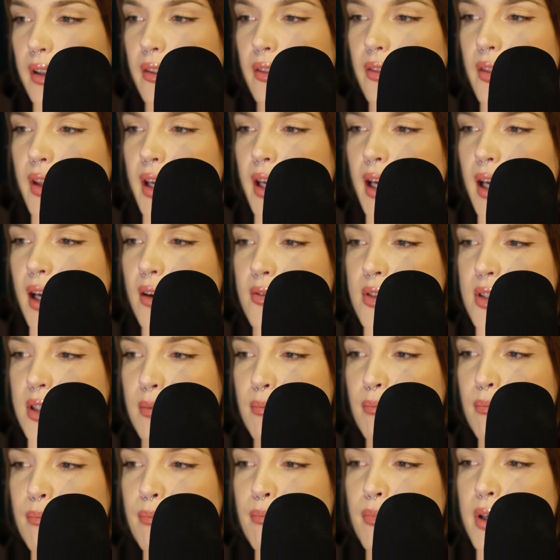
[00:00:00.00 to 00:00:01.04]
They have
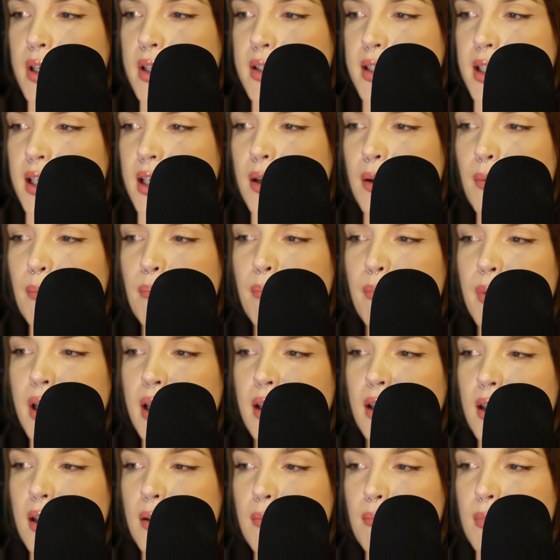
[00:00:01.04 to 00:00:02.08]
some pretty big
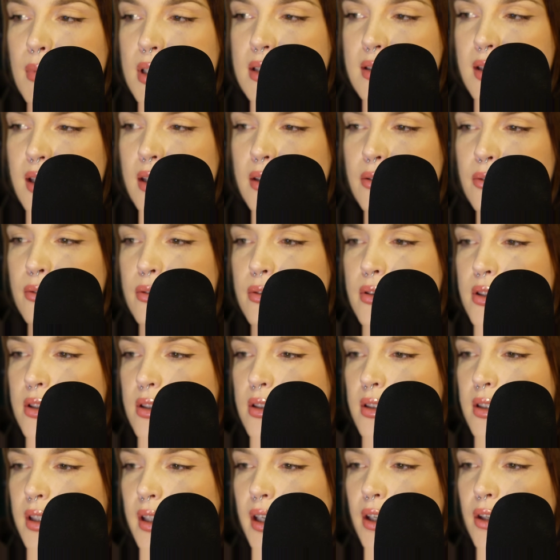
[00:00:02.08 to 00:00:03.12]
mosquitoes
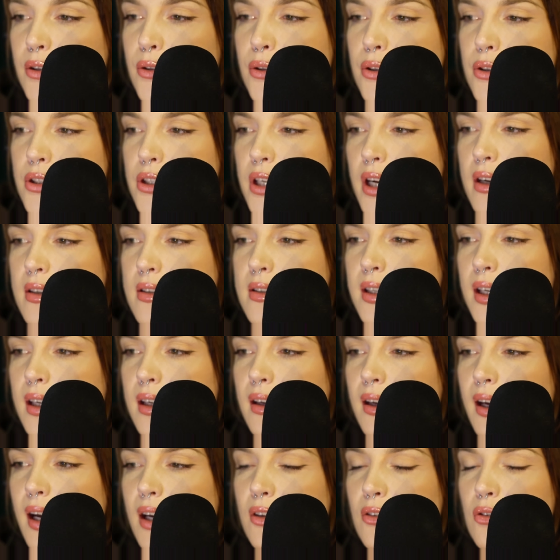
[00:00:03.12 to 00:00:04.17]
in New Jersey
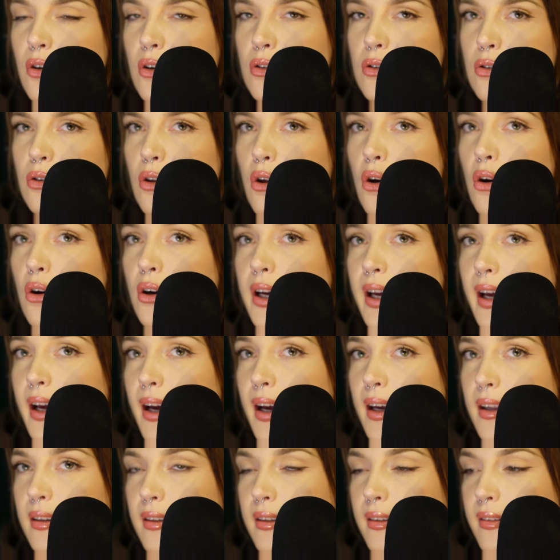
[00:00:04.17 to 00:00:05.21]
and on Long
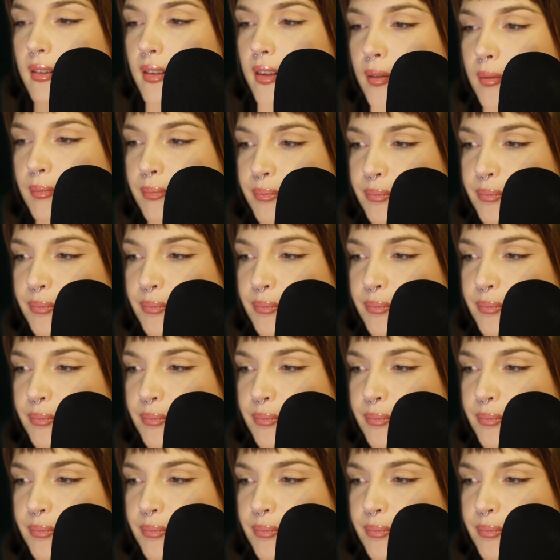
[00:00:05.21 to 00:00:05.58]
Island,